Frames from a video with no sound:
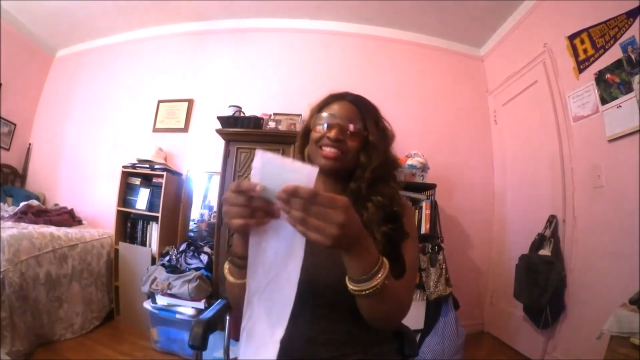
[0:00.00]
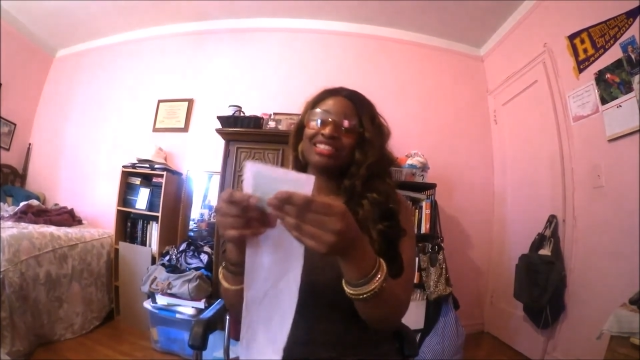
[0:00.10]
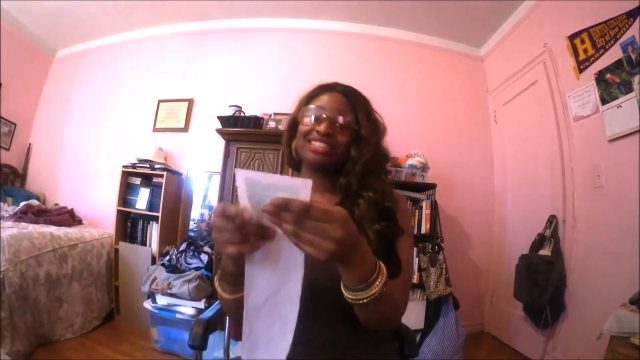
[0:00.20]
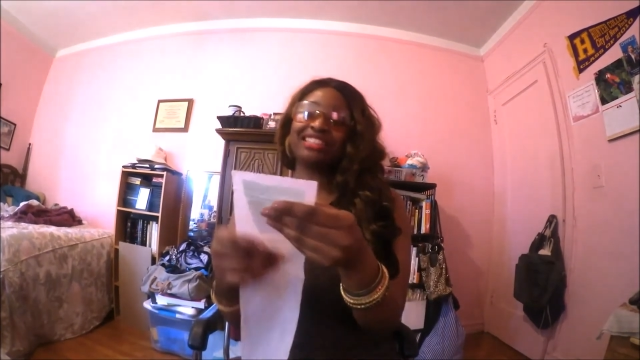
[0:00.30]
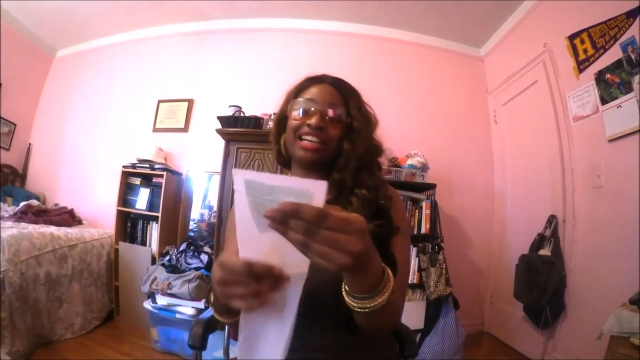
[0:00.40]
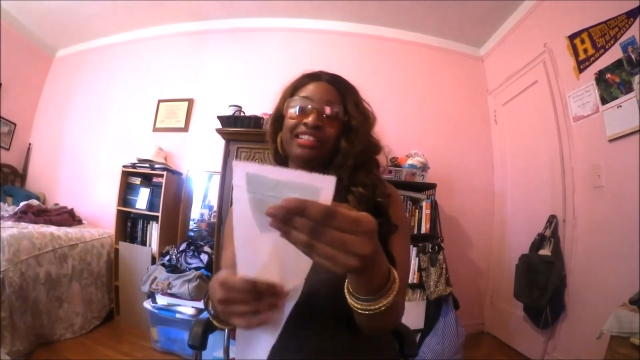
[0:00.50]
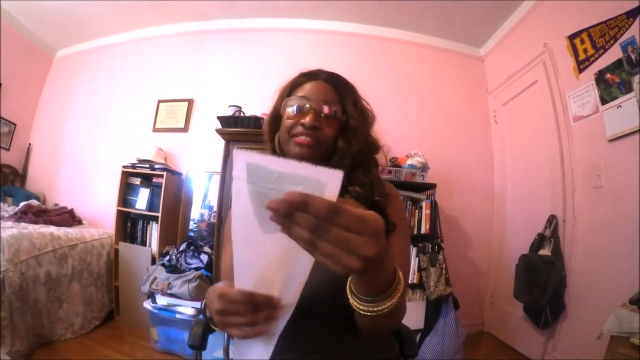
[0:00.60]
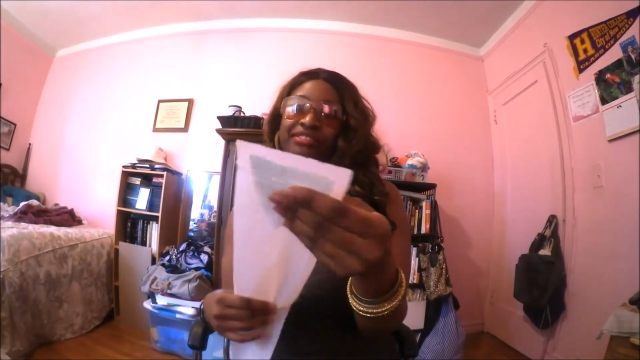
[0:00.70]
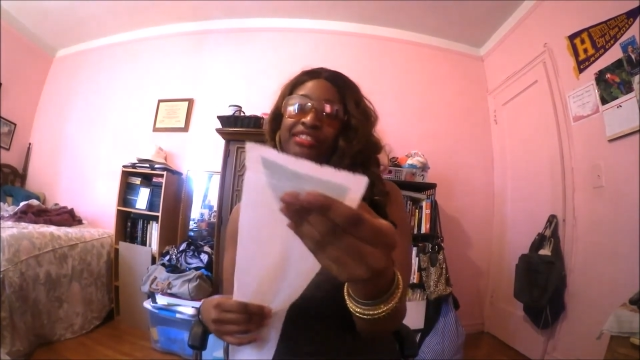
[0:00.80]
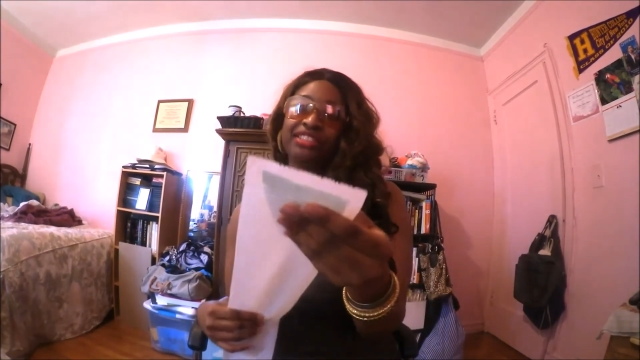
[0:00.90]

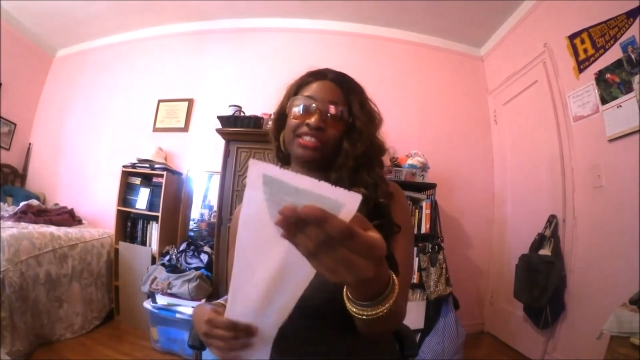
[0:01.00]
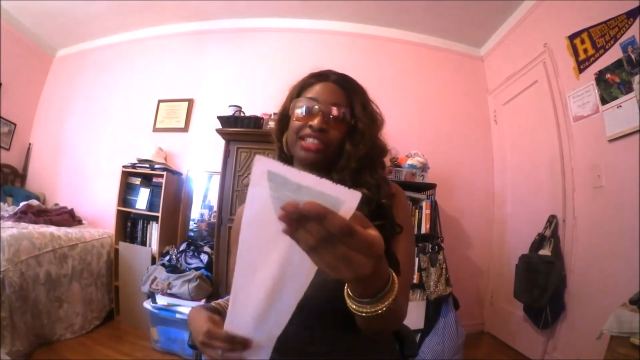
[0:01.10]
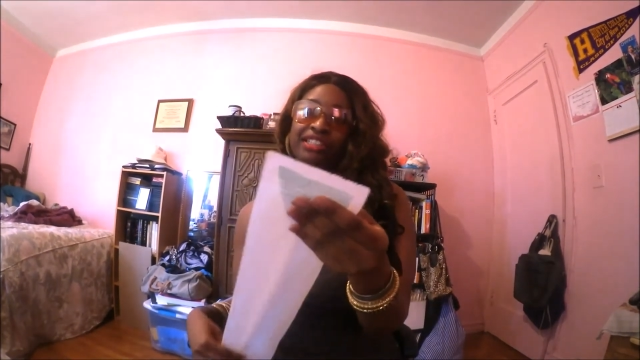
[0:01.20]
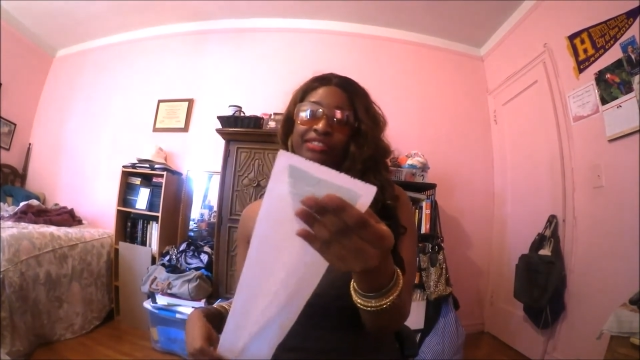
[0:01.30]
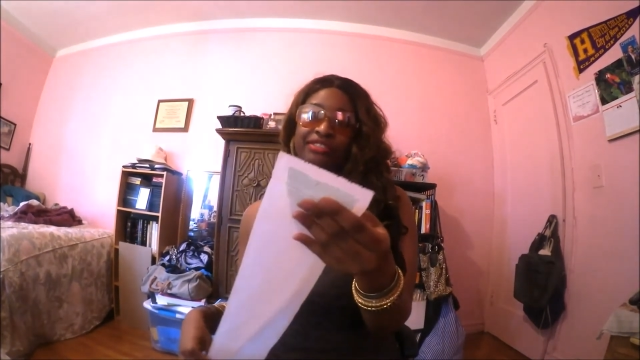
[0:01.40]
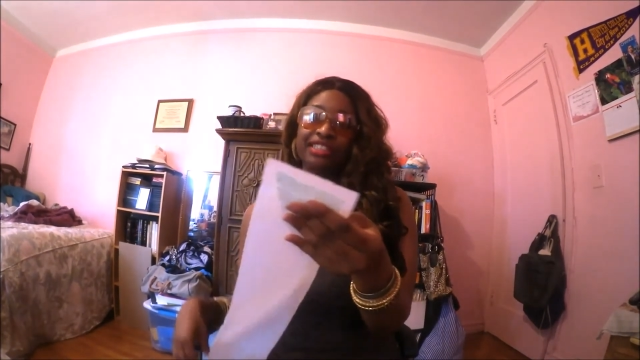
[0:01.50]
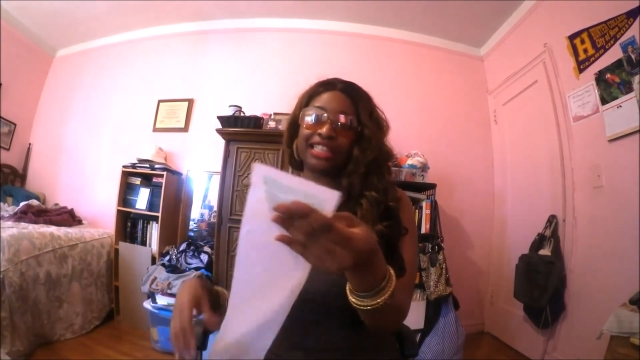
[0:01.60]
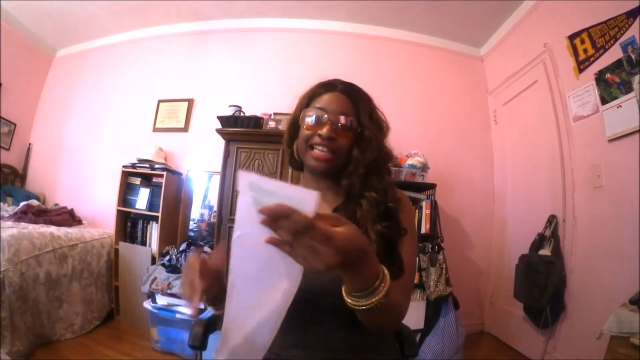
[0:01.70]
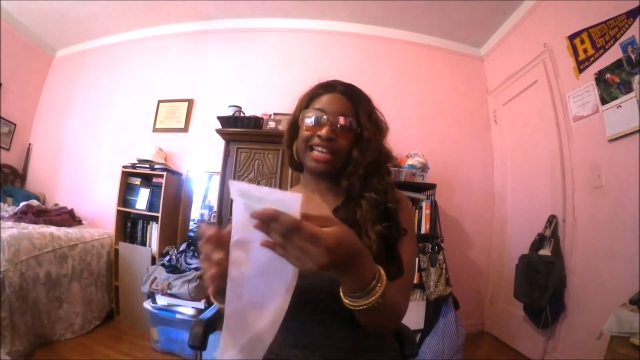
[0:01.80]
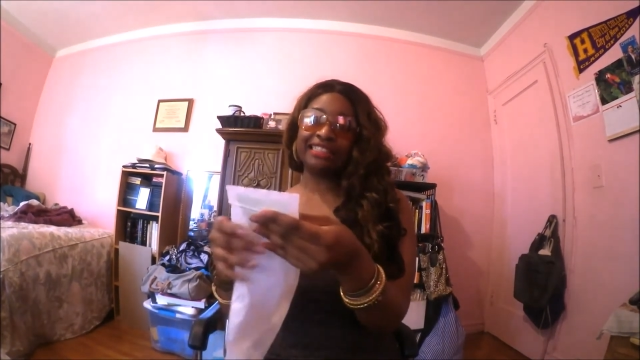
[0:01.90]
So, you know,
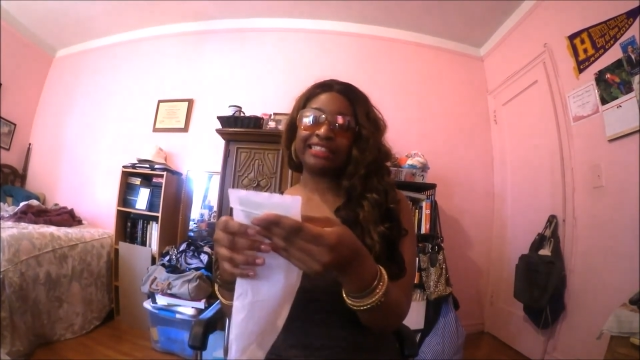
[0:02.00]
like I